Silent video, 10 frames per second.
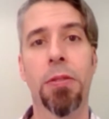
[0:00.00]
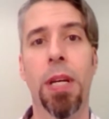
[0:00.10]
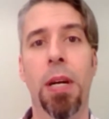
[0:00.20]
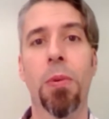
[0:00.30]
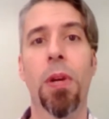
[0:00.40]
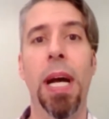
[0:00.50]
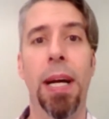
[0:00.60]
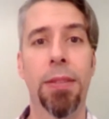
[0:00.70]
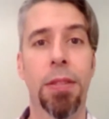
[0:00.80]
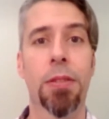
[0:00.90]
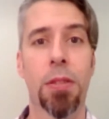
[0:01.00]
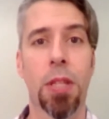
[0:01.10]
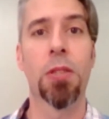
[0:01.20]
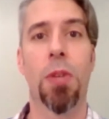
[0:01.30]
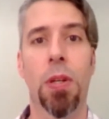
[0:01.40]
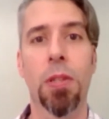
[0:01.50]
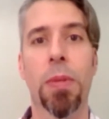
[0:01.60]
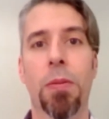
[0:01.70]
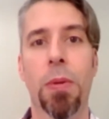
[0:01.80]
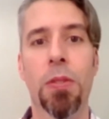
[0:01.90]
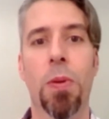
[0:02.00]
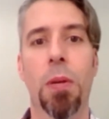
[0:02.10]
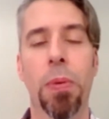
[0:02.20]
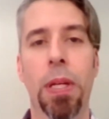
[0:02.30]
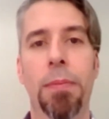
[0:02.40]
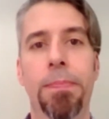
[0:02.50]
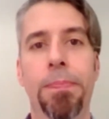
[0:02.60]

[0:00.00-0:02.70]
so that will add to the sludge volume at the wastewater plant.